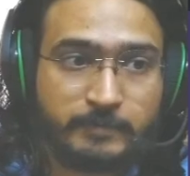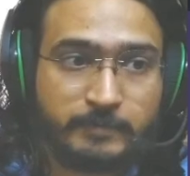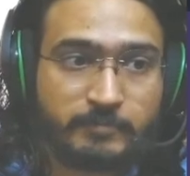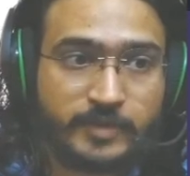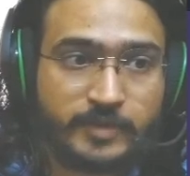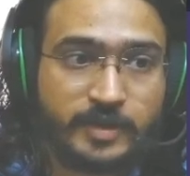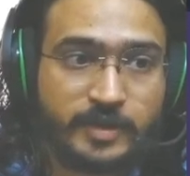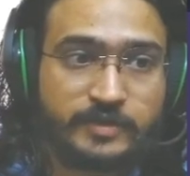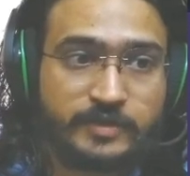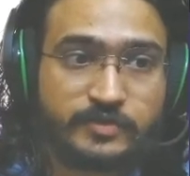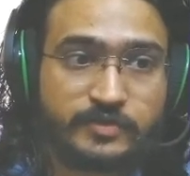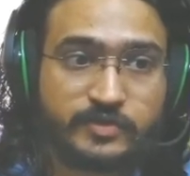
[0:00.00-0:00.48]

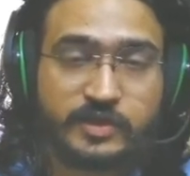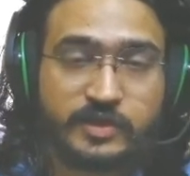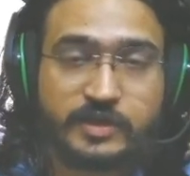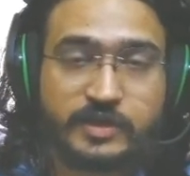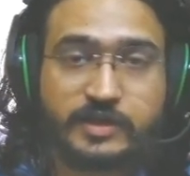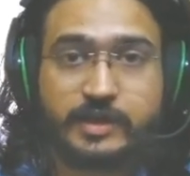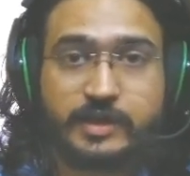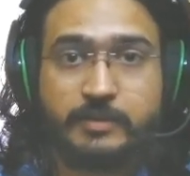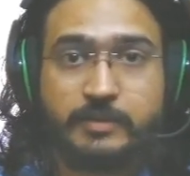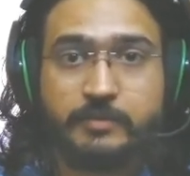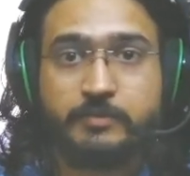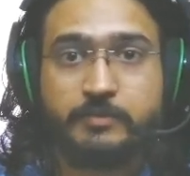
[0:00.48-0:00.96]

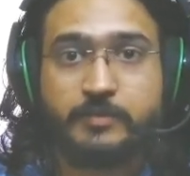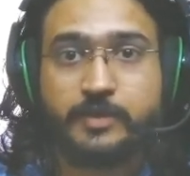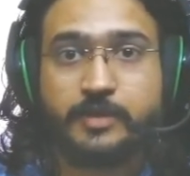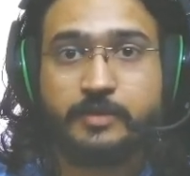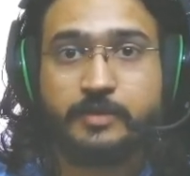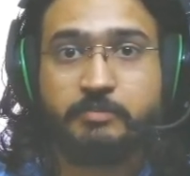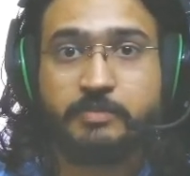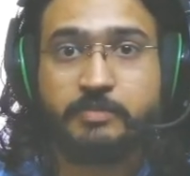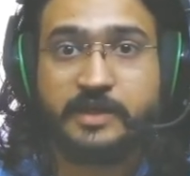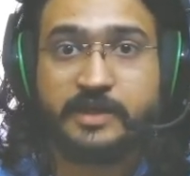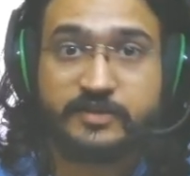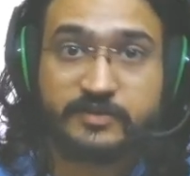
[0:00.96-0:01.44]
Instagram
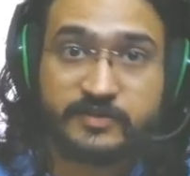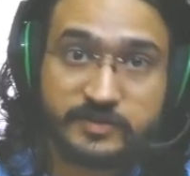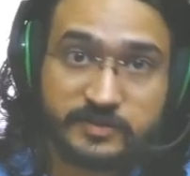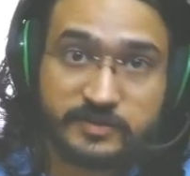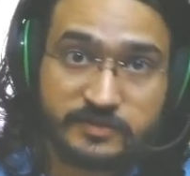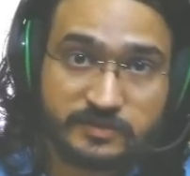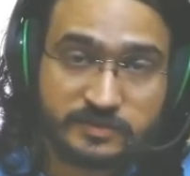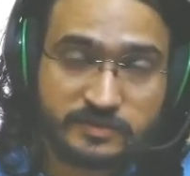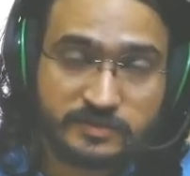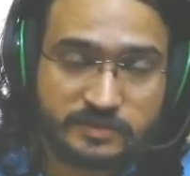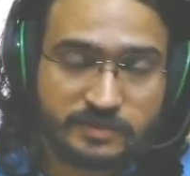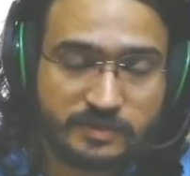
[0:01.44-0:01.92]

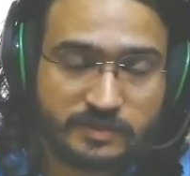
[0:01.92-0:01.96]
pages.